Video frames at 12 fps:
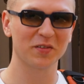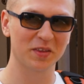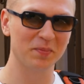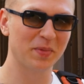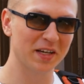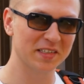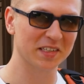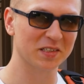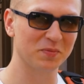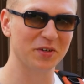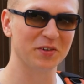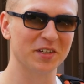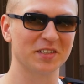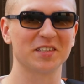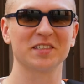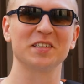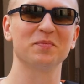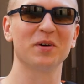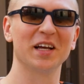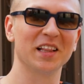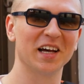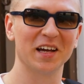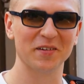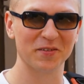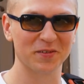the best experiences in my life.